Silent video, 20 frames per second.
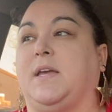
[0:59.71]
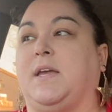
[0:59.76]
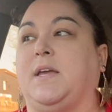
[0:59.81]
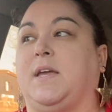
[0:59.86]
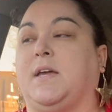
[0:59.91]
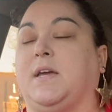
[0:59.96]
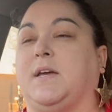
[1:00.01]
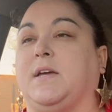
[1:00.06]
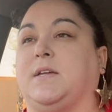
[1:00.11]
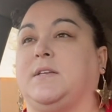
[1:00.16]

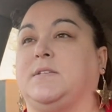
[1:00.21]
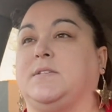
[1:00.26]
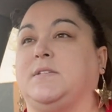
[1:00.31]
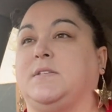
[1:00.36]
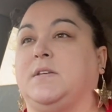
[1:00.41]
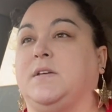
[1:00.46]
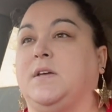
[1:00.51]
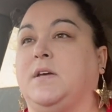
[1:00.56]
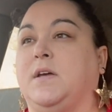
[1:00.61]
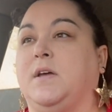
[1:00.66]
and
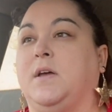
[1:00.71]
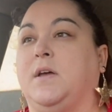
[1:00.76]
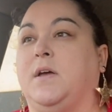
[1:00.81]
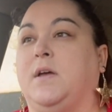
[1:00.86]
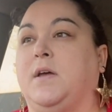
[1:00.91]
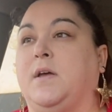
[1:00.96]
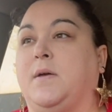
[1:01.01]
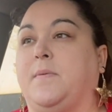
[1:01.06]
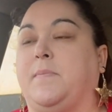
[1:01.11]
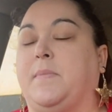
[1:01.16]

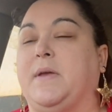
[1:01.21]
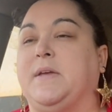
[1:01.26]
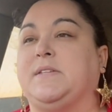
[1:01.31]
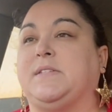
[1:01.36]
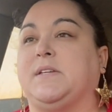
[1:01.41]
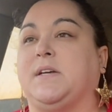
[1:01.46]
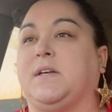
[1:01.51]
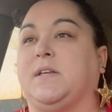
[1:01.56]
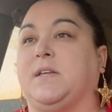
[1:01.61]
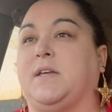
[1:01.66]

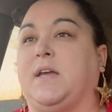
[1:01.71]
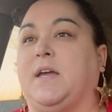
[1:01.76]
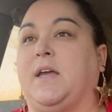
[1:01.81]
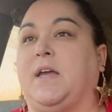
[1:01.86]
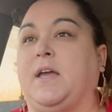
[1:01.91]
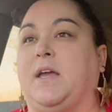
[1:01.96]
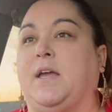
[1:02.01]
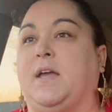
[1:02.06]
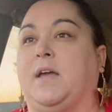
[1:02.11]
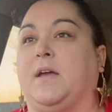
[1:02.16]

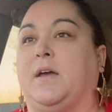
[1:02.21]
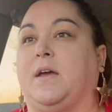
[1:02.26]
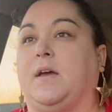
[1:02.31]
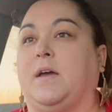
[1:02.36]
basically